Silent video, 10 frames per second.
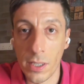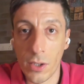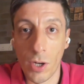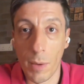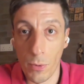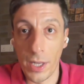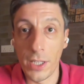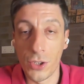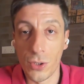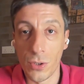the
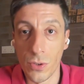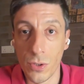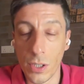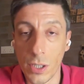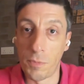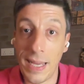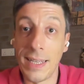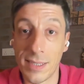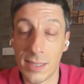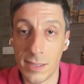collaboration
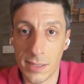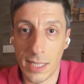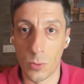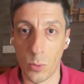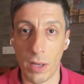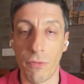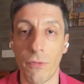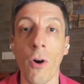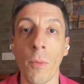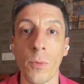space that we have
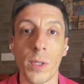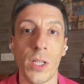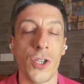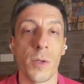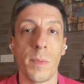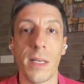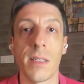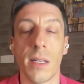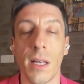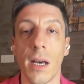formed within
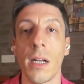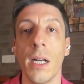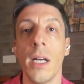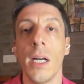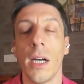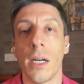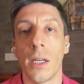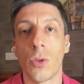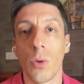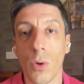GPSNR
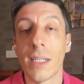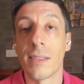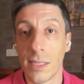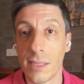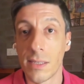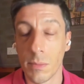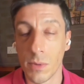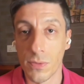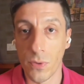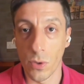to look at
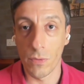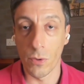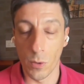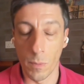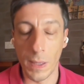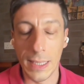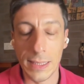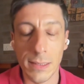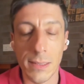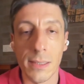systems for
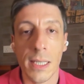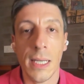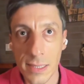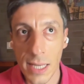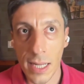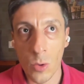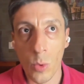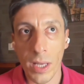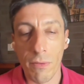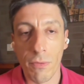compliance. Since
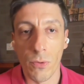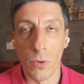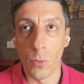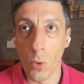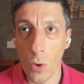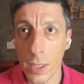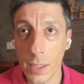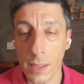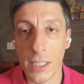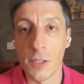then, we have worked
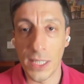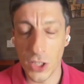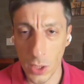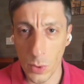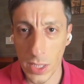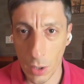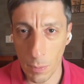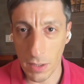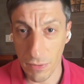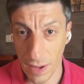especially with our
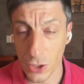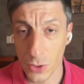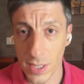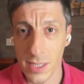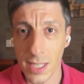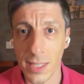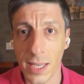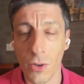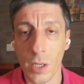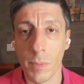manufacturers
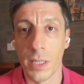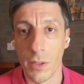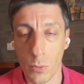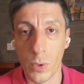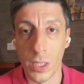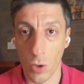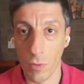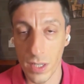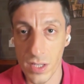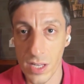category, but with the
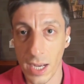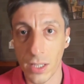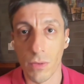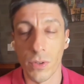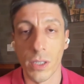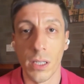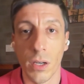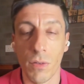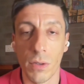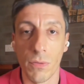oversight of
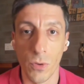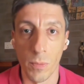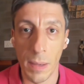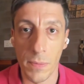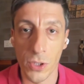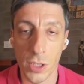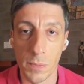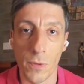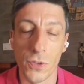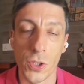the full
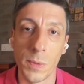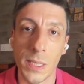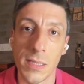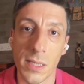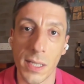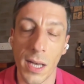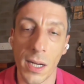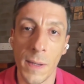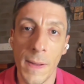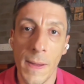membership of
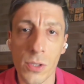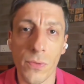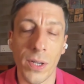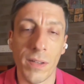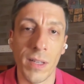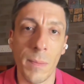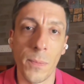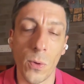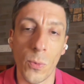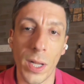GPSNR. So, for
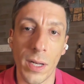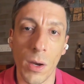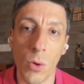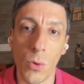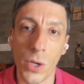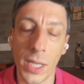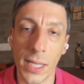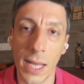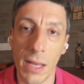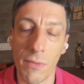example, we are now
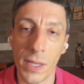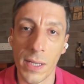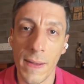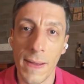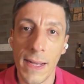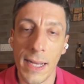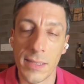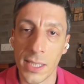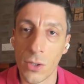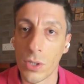looking at having
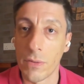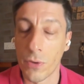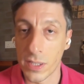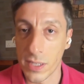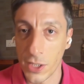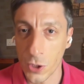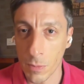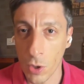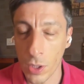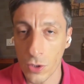a single
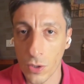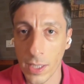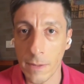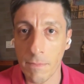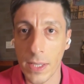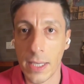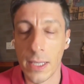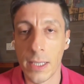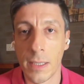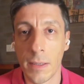deforestation monitoring
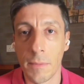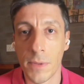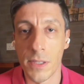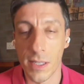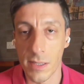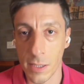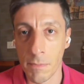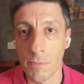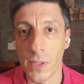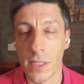
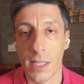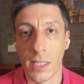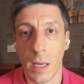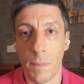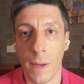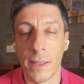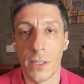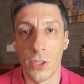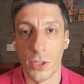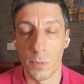system set up
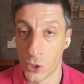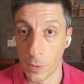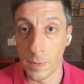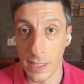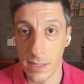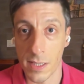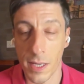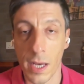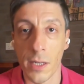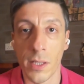under the
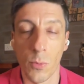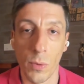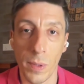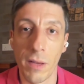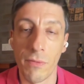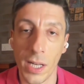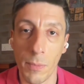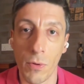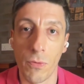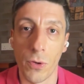GPSNR that will be
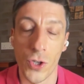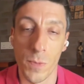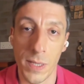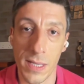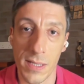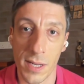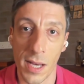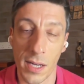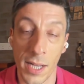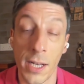available for
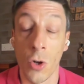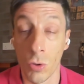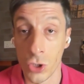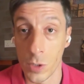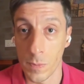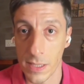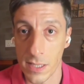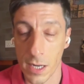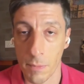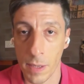GPSNR and
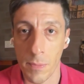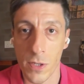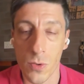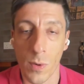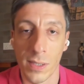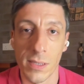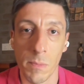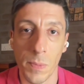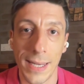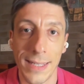non-GPSNR members once
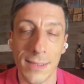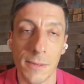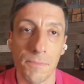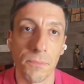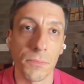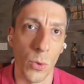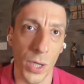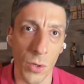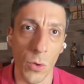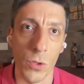in place. We are
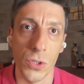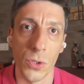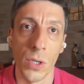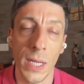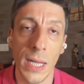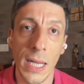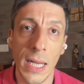looking also